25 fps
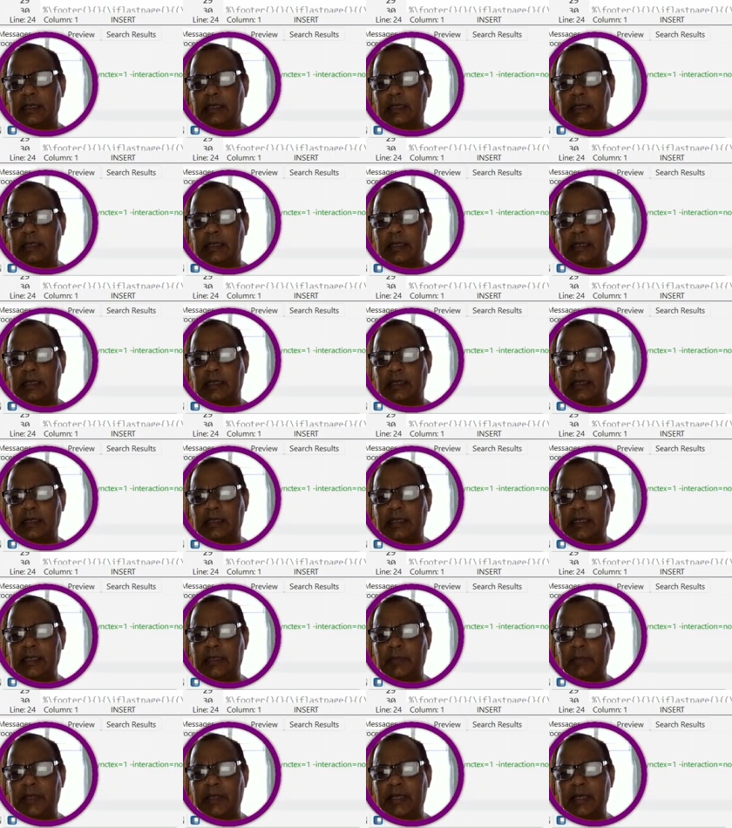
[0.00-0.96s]

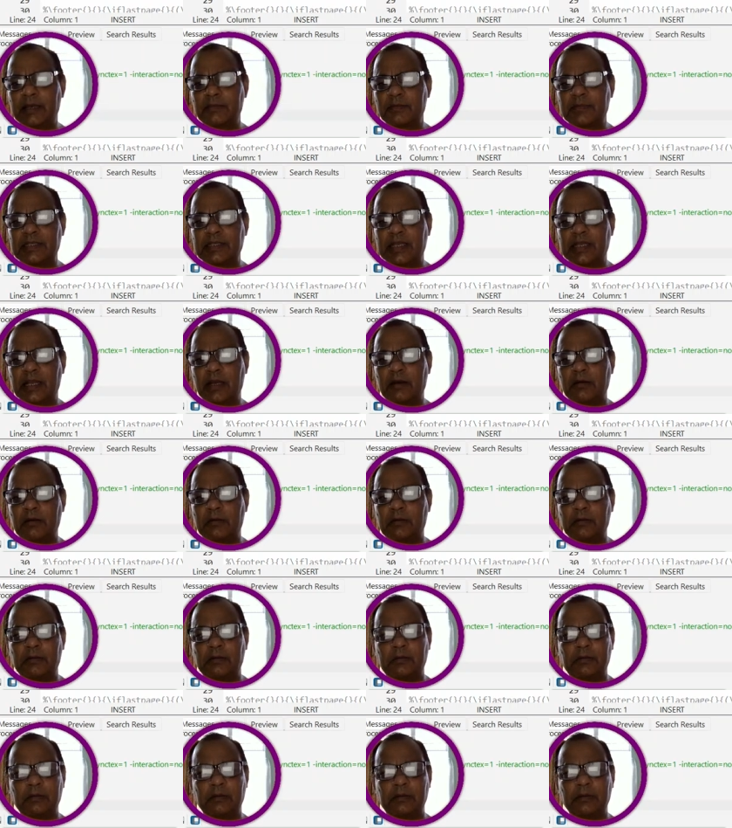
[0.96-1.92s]
It becomes
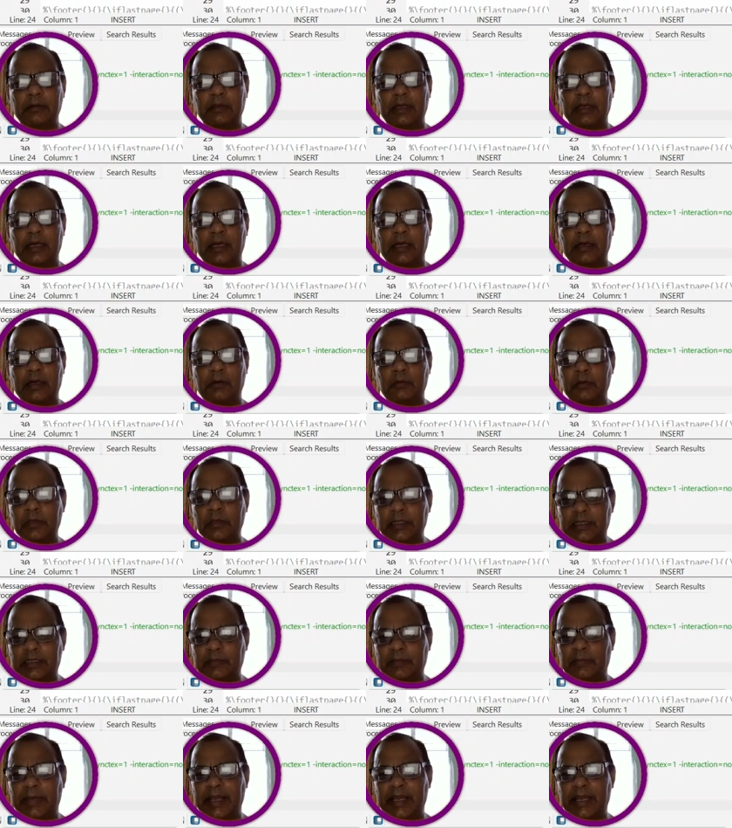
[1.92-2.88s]
now
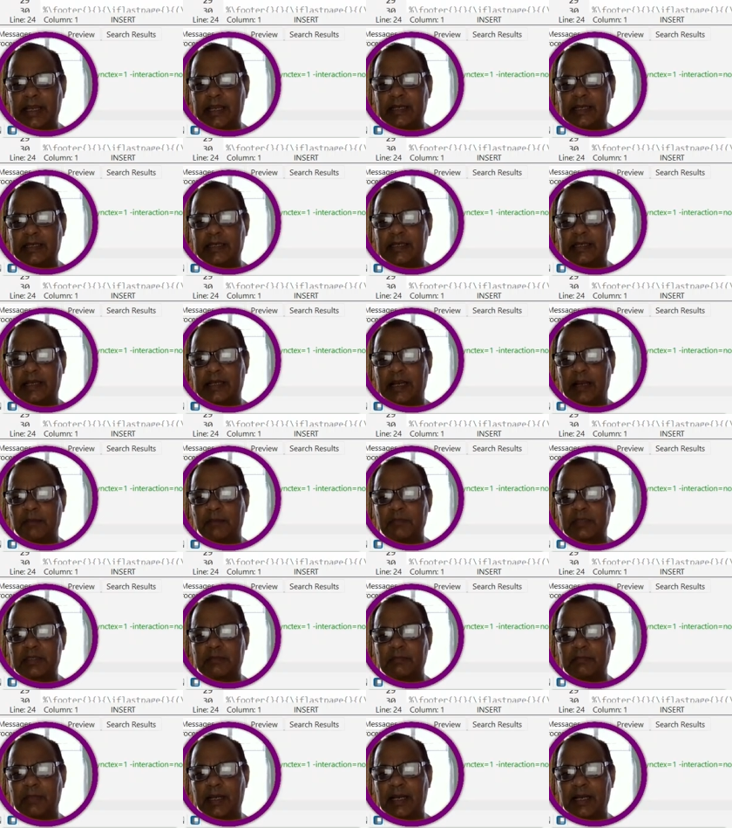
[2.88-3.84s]
with bracket it
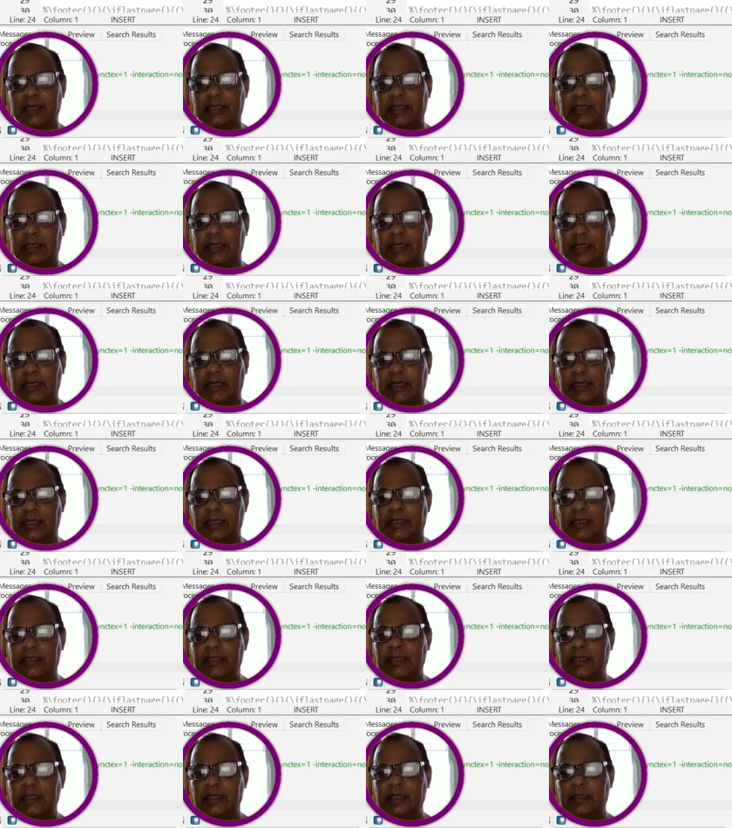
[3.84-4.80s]
comes, but
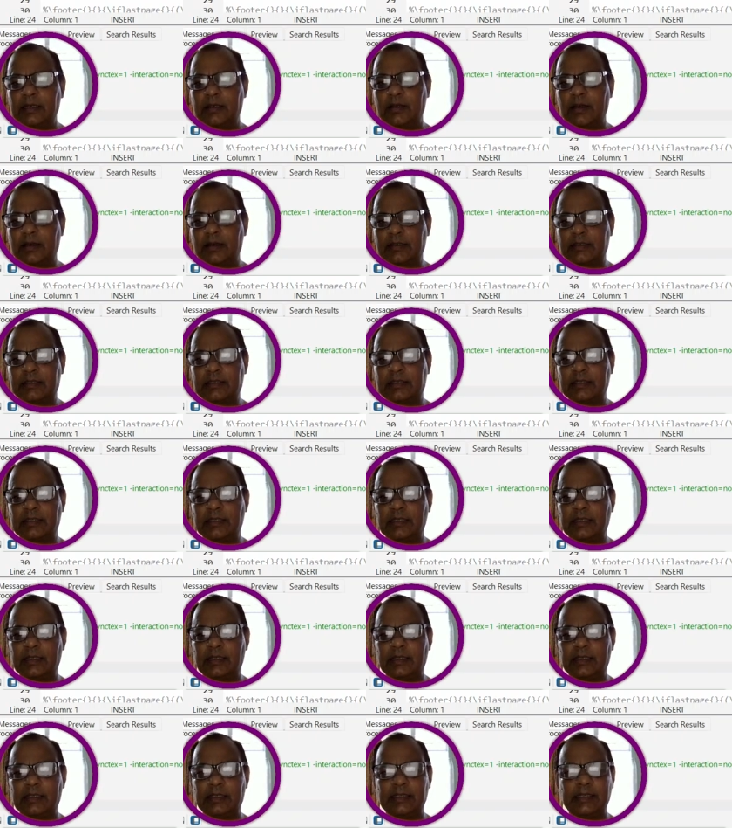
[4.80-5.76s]
not
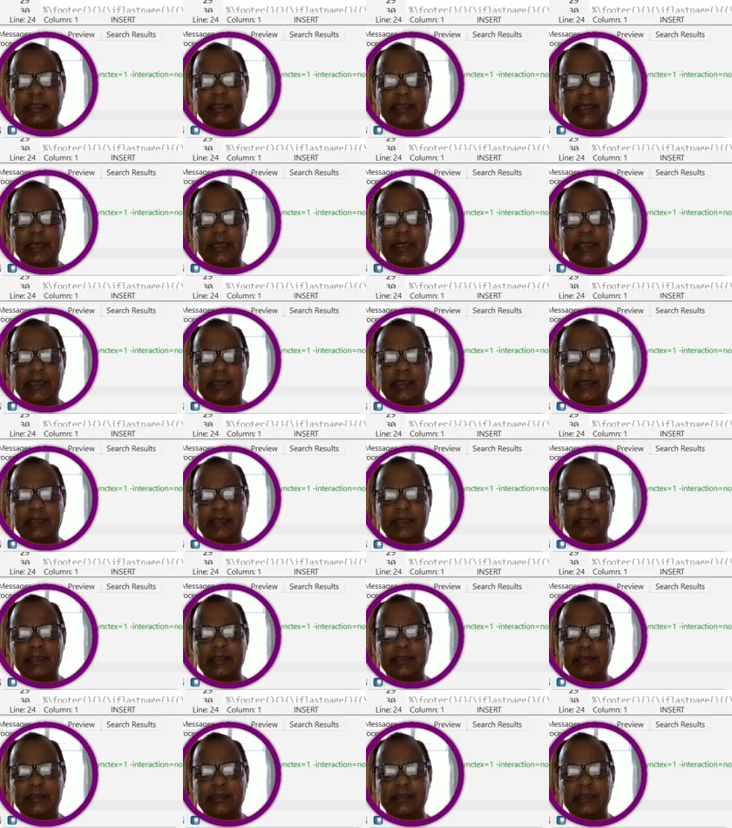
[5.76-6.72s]
italic, it
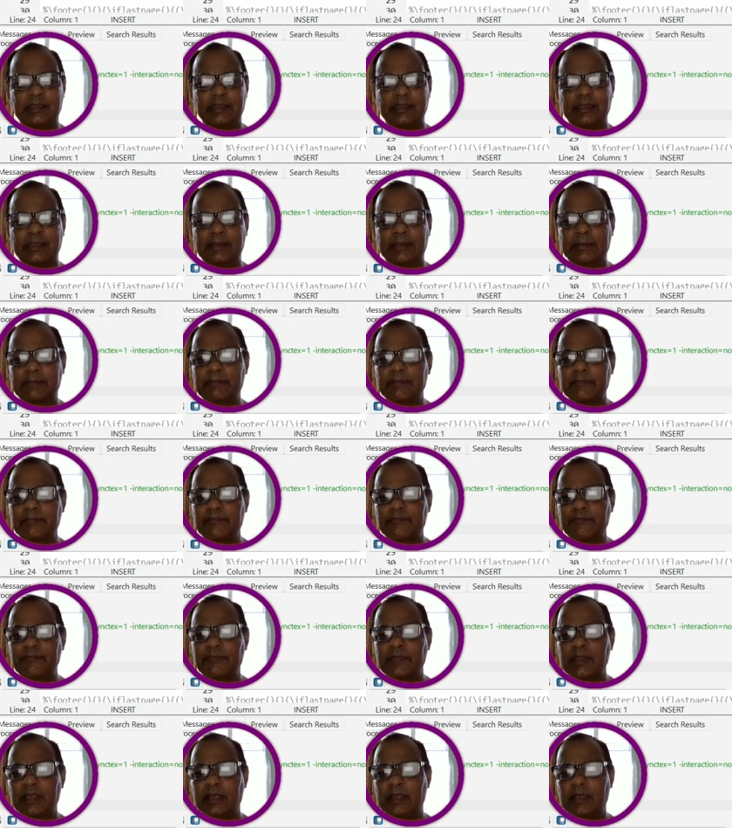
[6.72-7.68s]
is
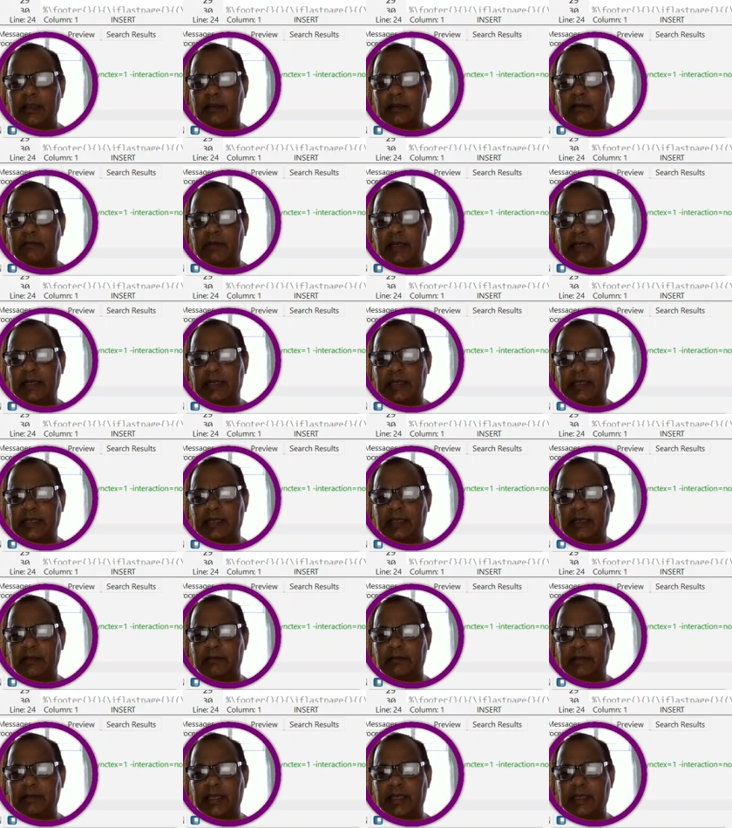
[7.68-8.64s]

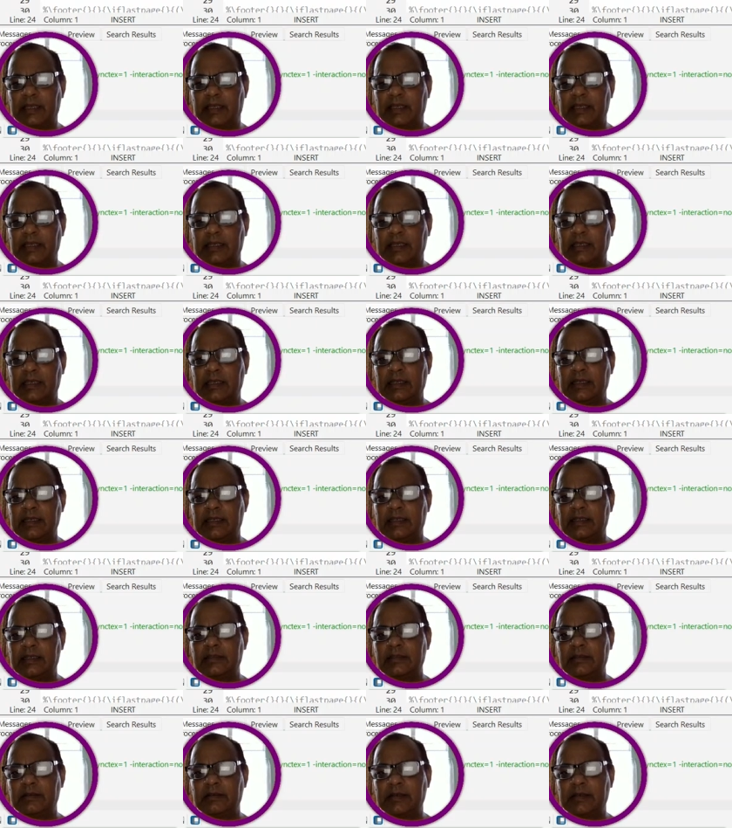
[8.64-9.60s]
vertical. Okay,
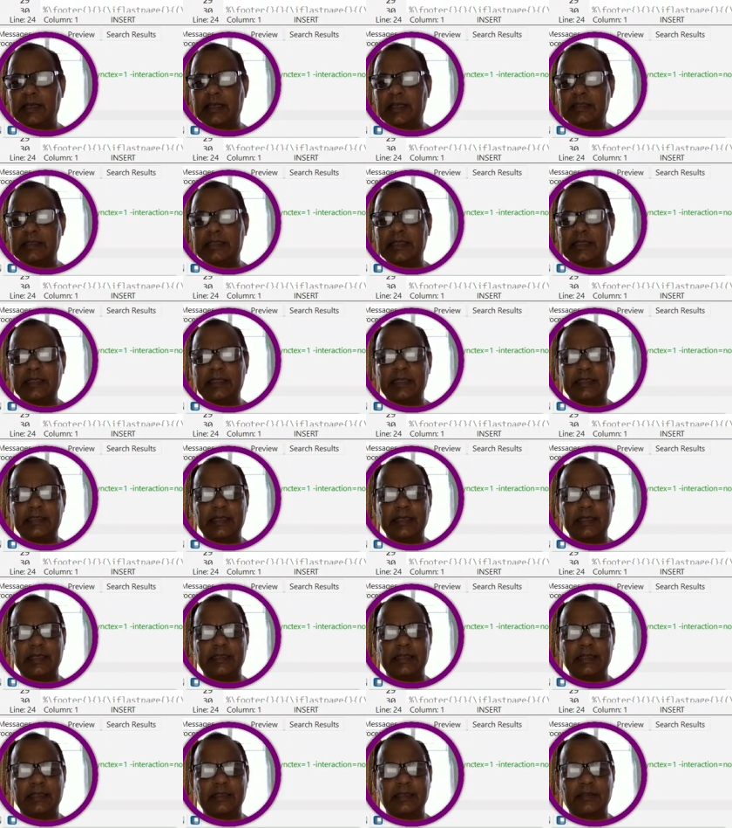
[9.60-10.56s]
so you can see the
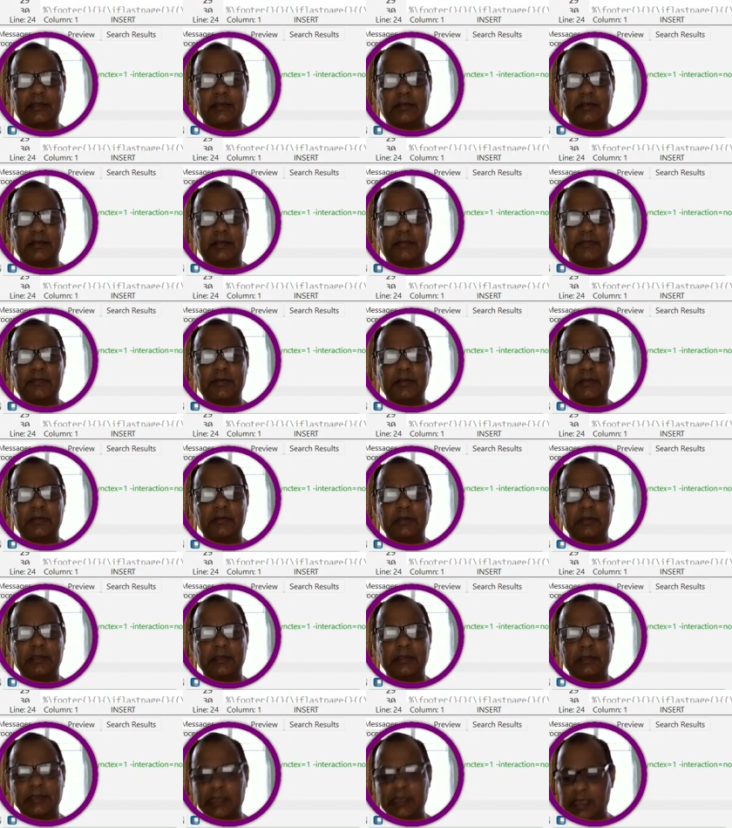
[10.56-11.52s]
changes. So if you
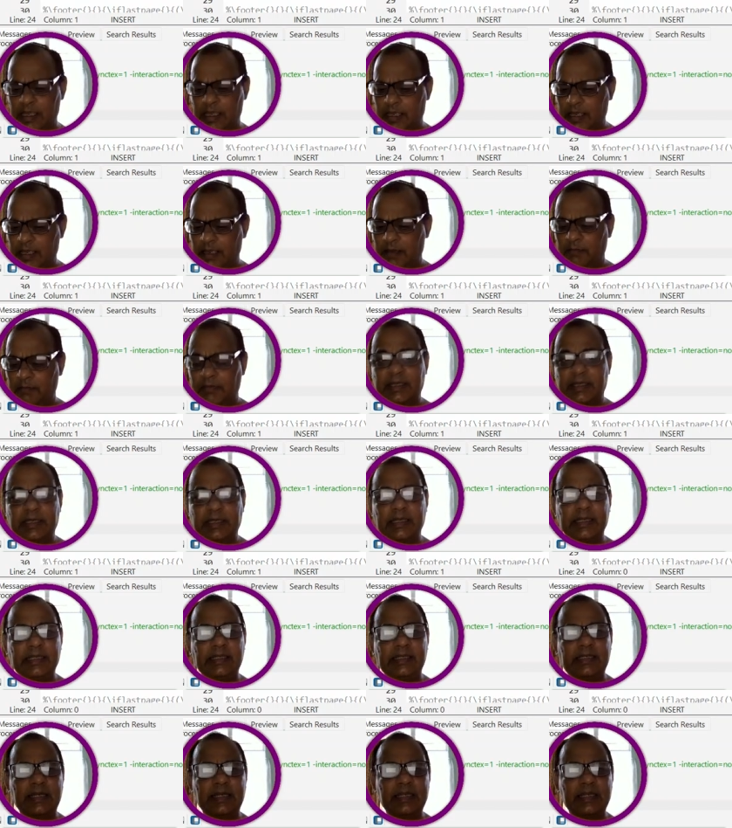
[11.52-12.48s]
do this, but
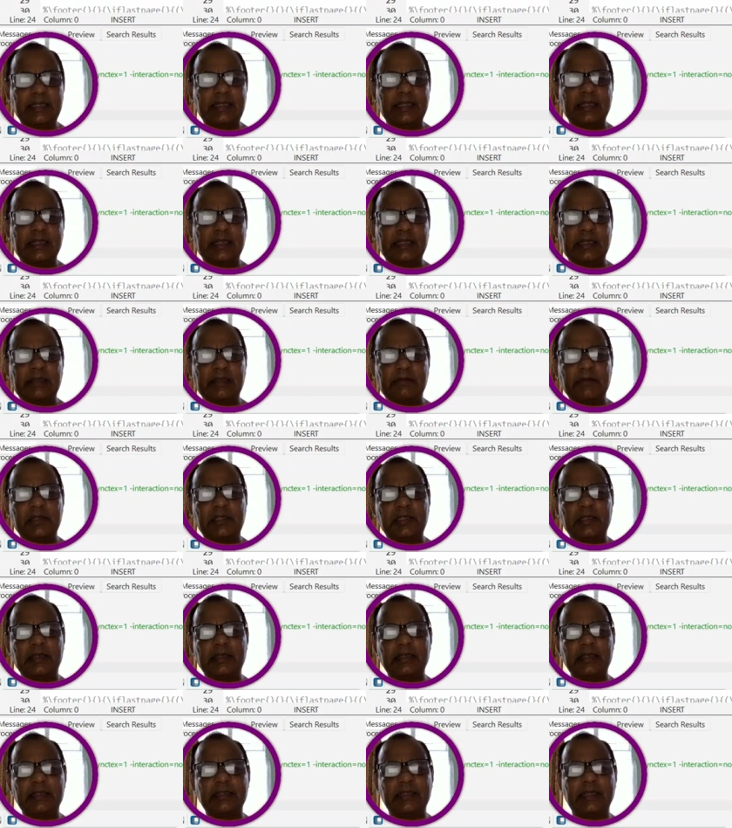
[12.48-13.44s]
interesting
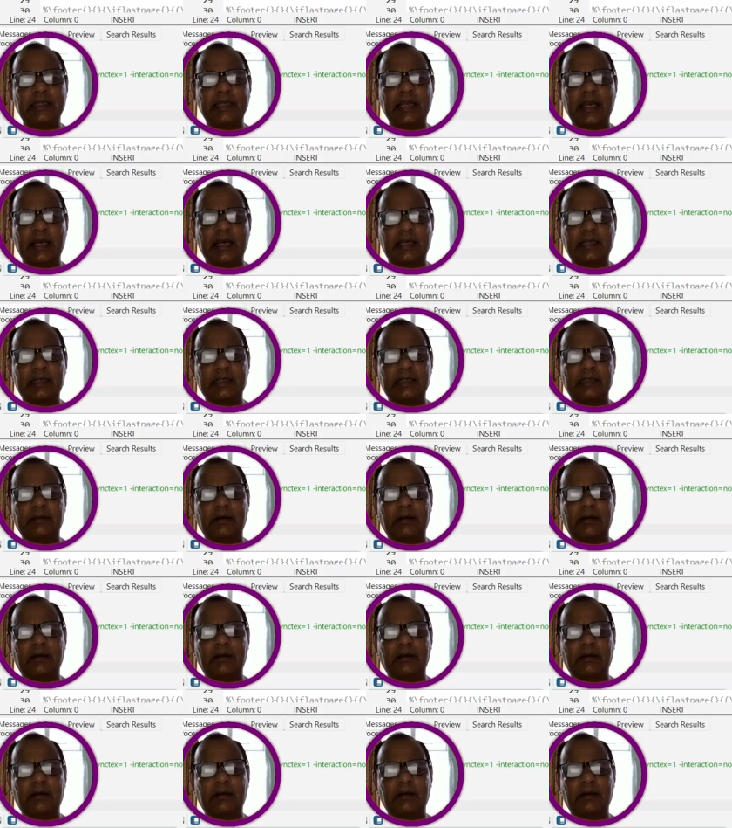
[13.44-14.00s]
revision is here.